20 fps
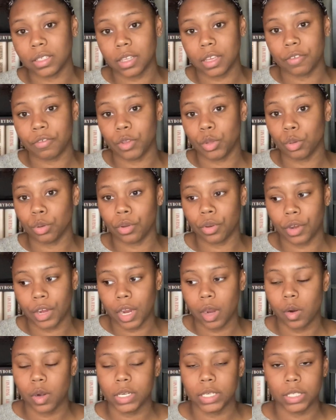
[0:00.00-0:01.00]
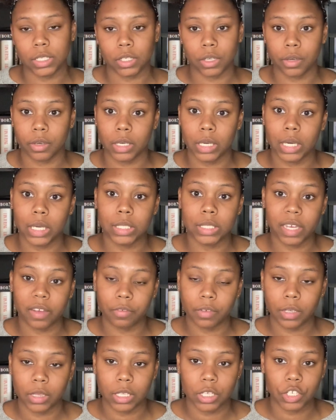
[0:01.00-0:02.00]
If you agree or disagree,
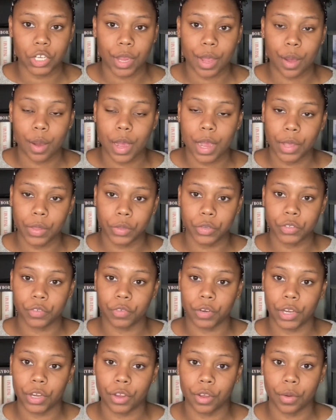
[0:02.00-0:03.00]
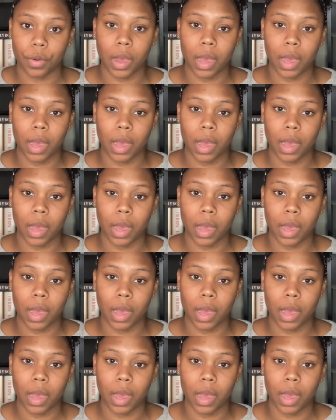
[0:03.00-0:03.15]
definitely check out Heather's video.